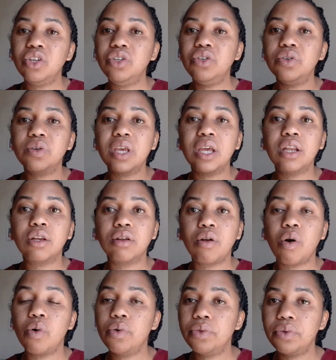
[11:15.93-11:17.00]
you can
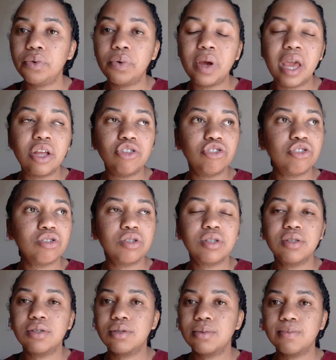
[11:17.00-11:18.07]
go through and
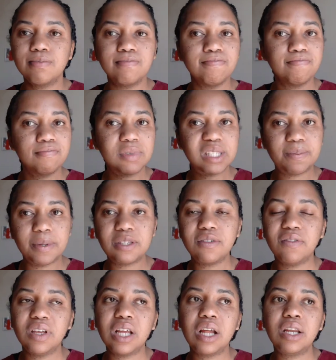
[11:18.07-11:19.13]
just
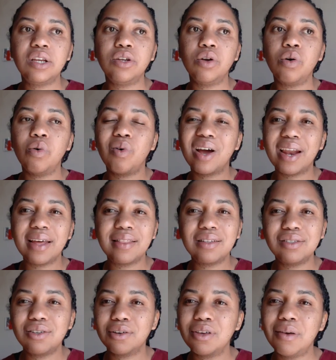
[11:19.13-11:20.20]
specifically know what are the
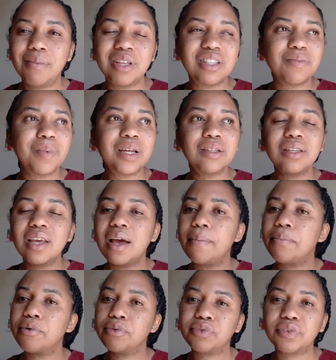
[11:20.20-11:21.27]
documents. But yeah,
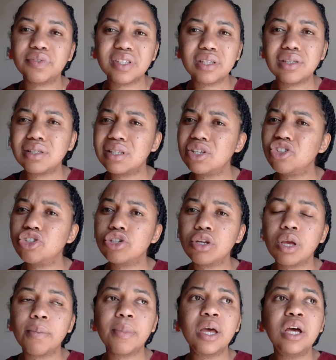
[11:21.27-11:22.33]
proof of
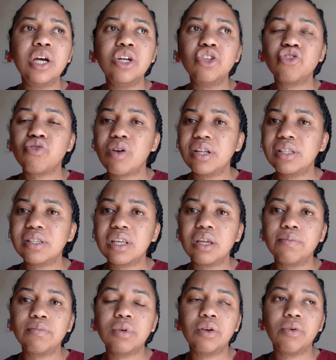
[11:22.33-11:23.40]
citizenship,
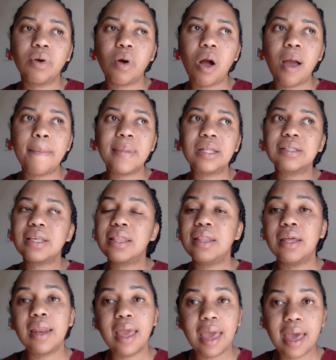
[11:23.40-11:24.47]
transcript requirements, and
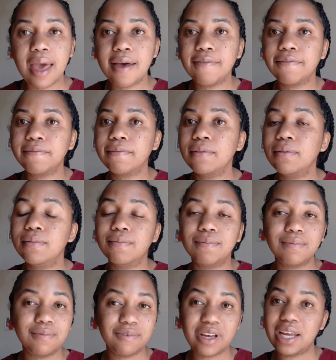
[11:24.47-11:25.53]
then have
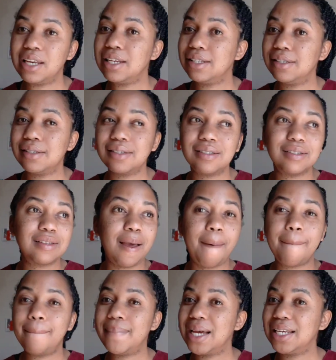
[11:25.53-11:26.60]
finances,
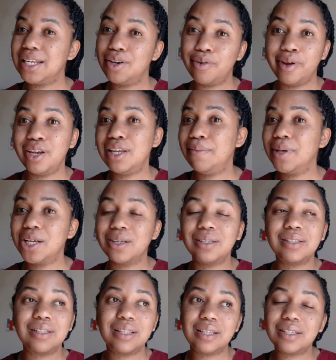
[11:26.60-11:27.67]
money ready
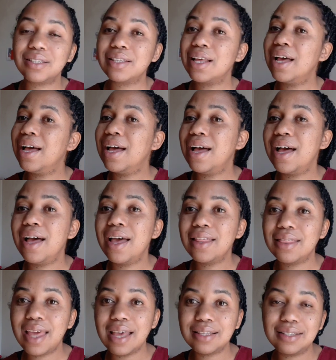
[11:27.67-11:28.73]
because these
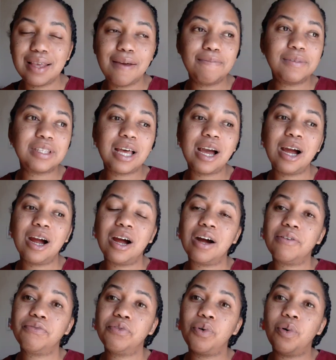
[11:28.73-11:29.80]
exams are
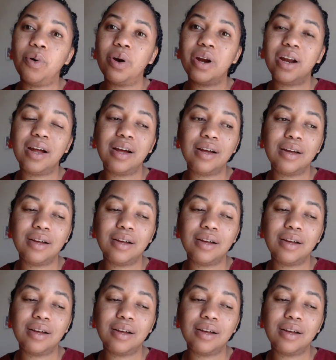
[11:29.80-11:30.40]
for uh,